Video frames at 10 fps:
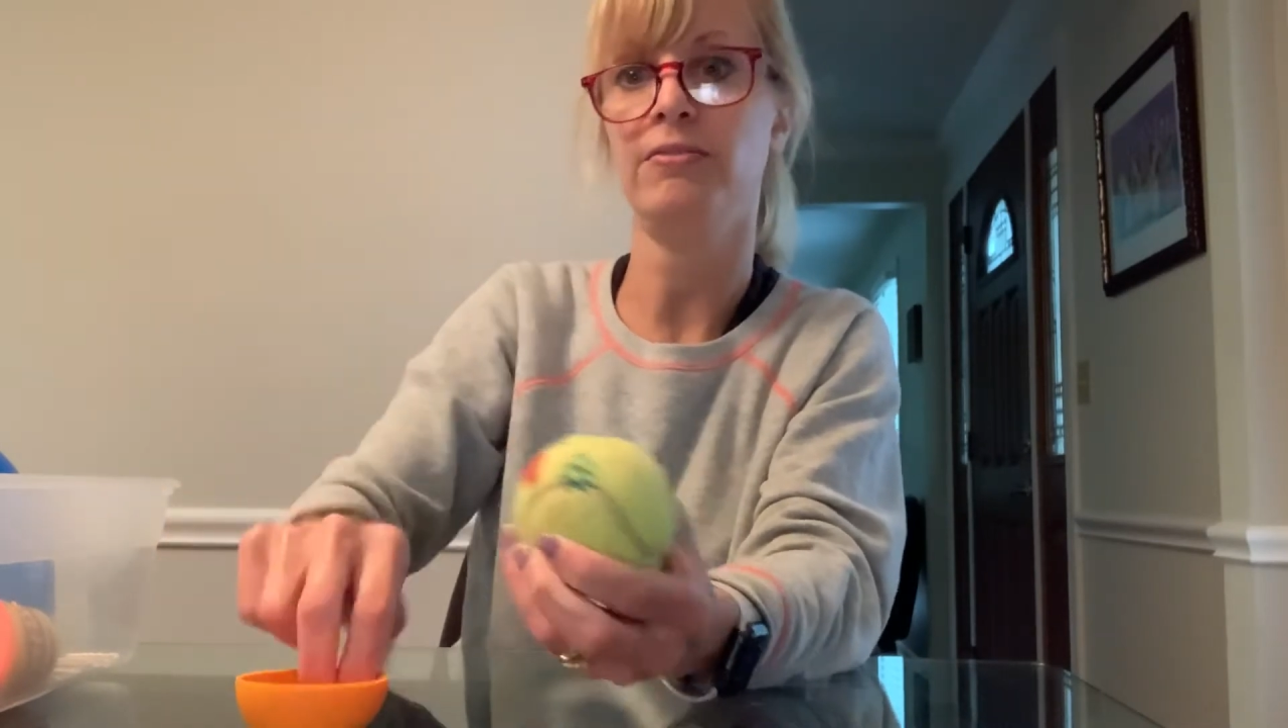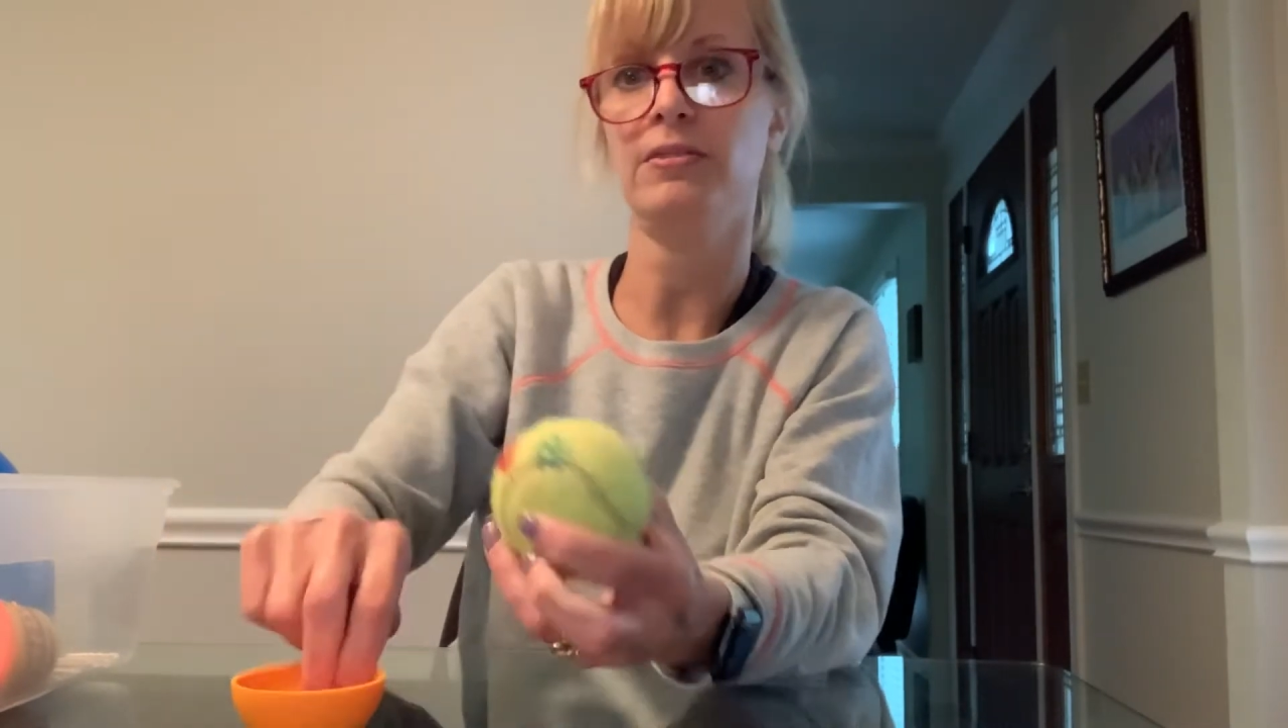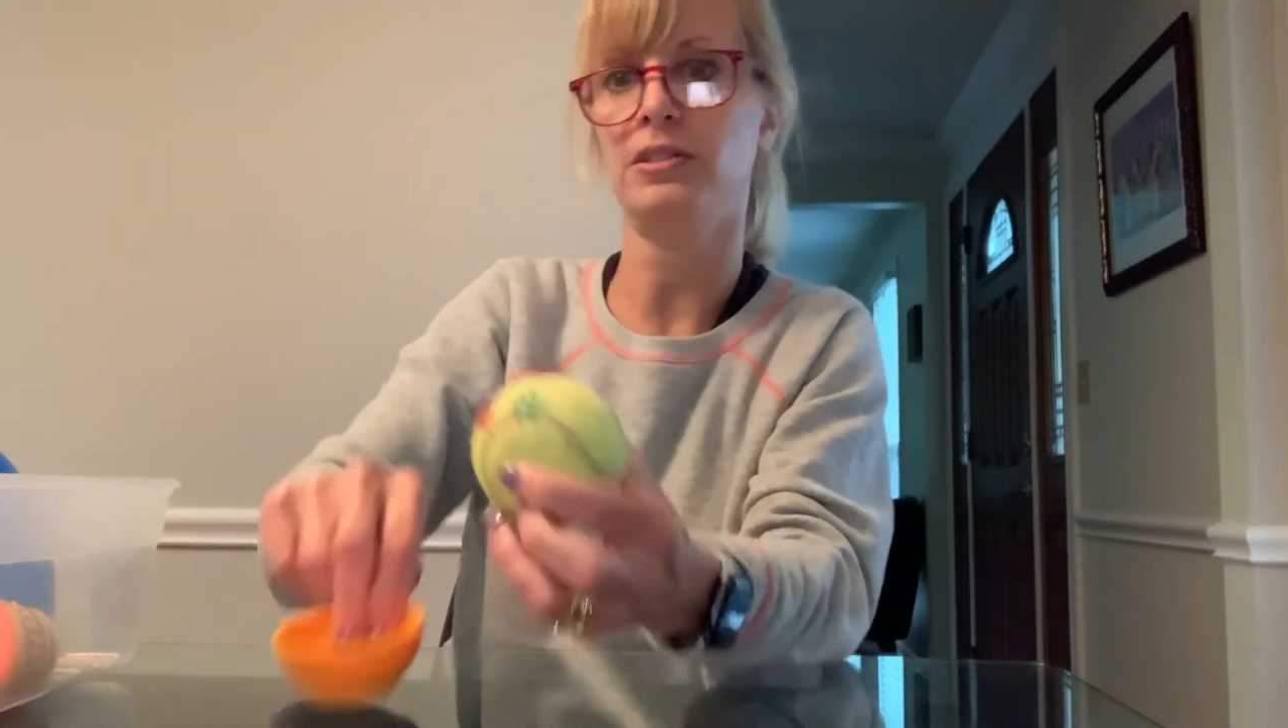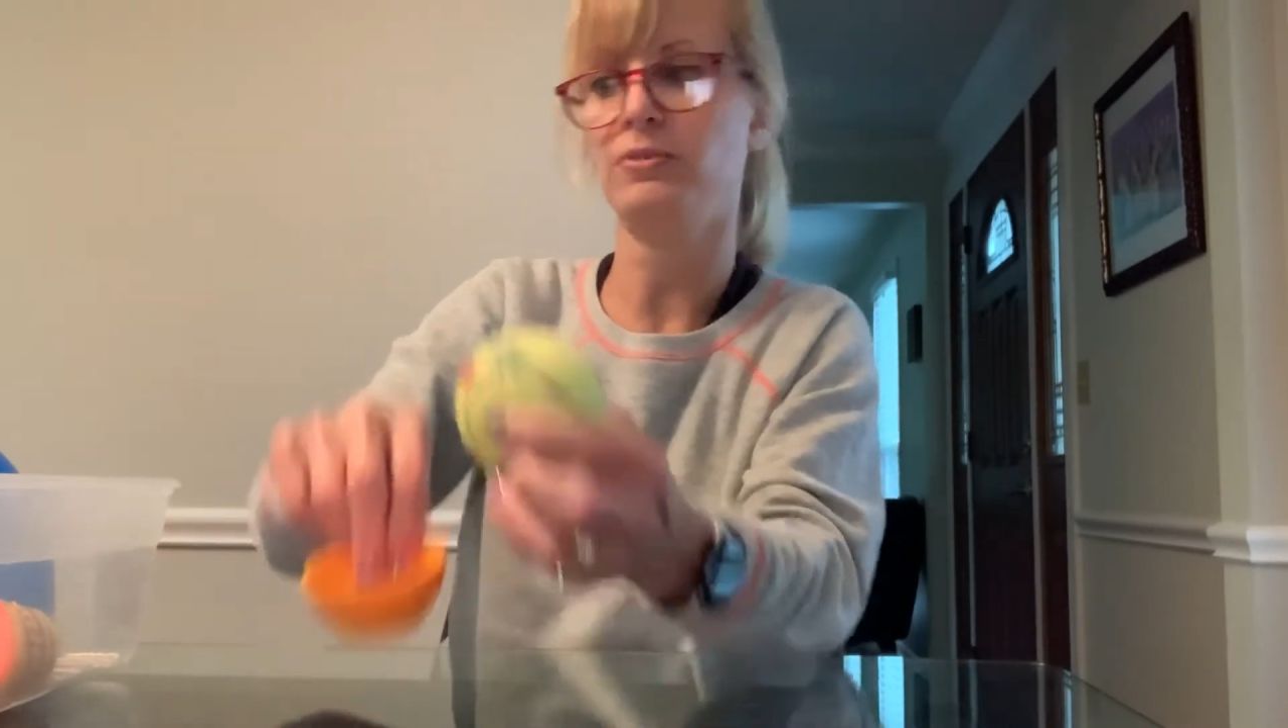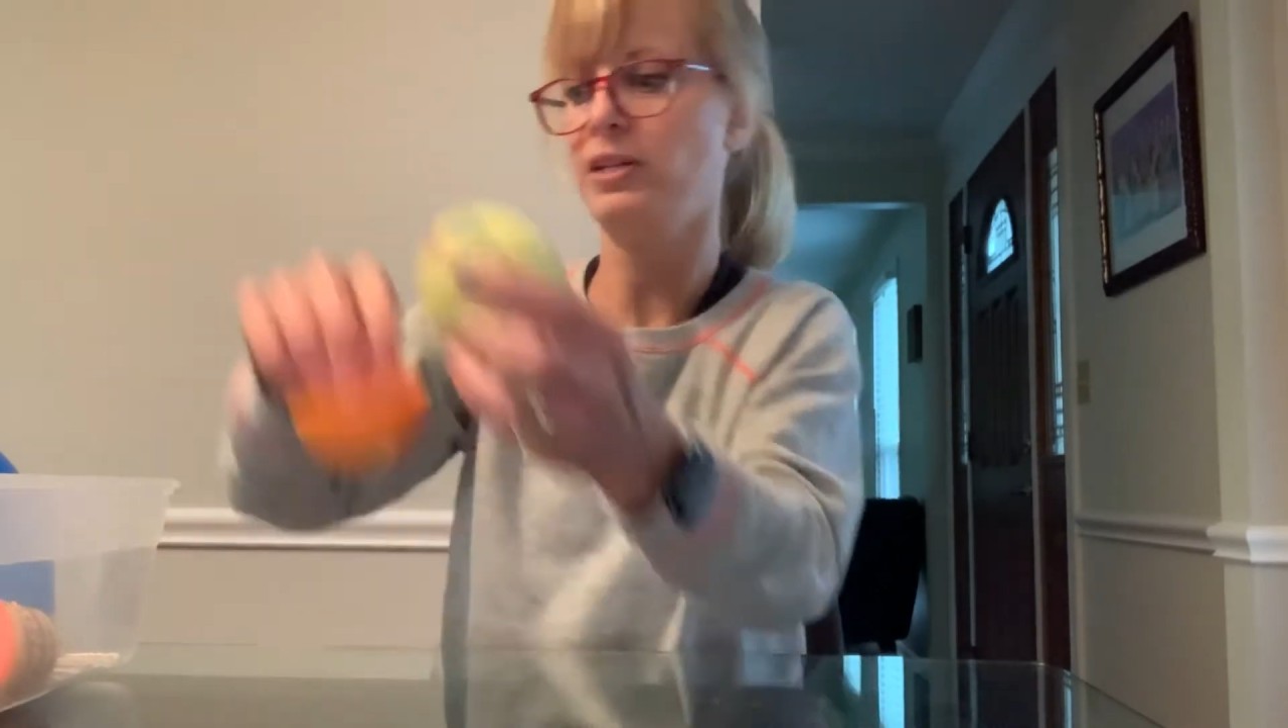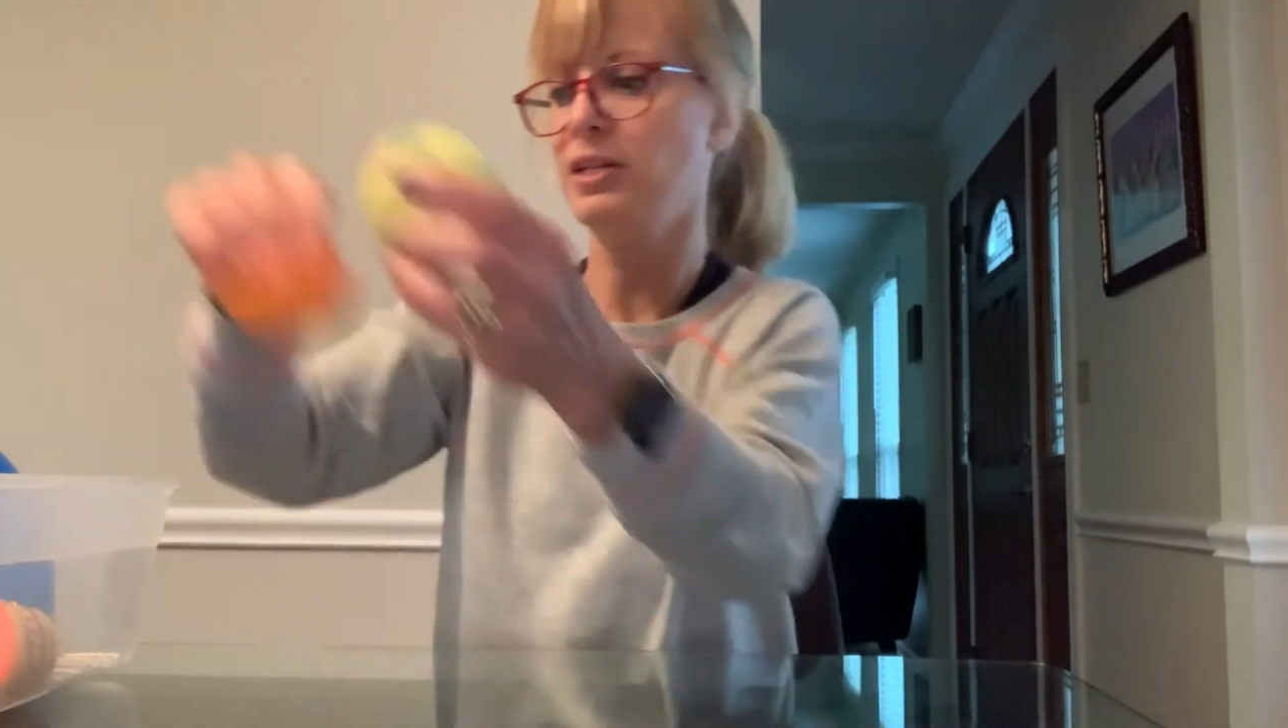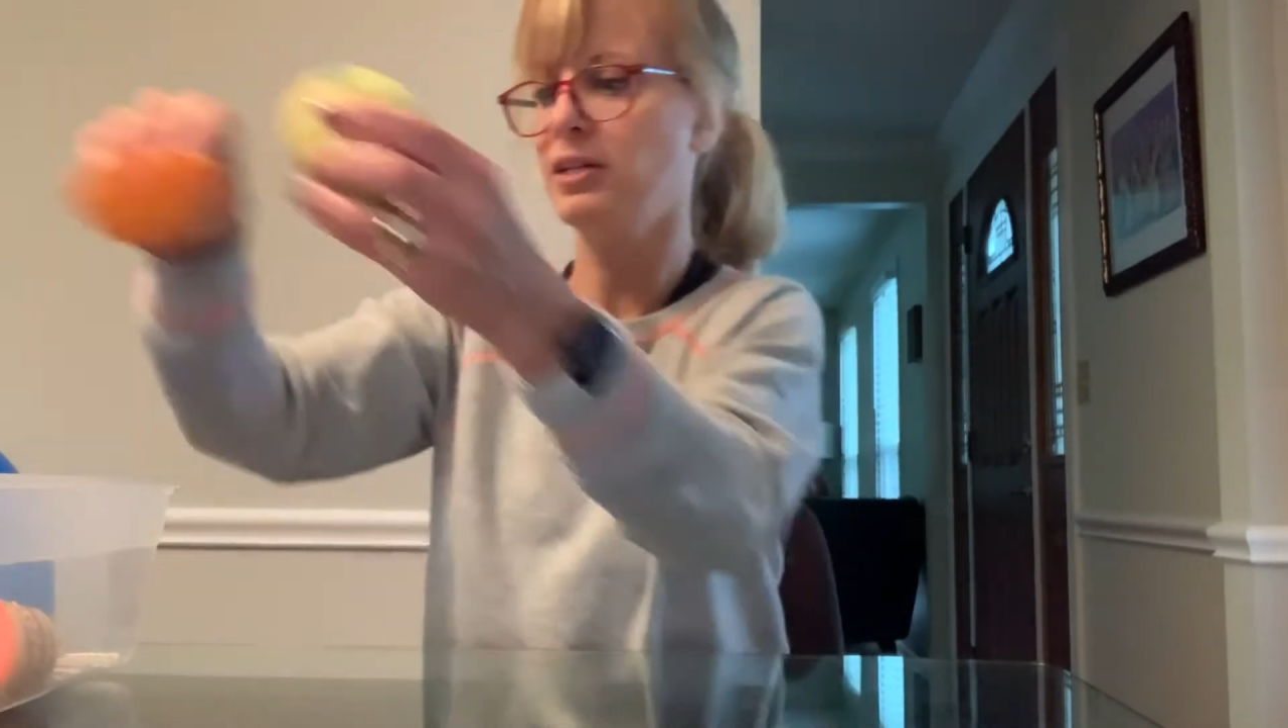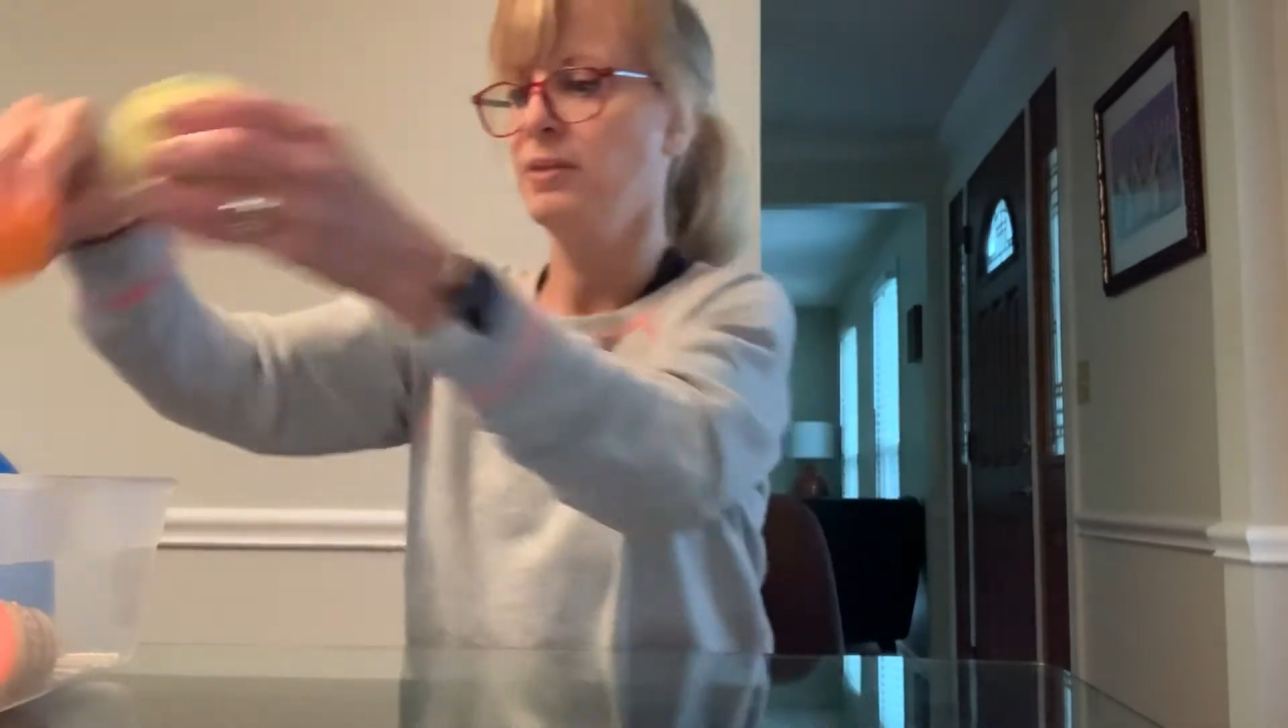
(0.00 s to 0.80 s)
for this week.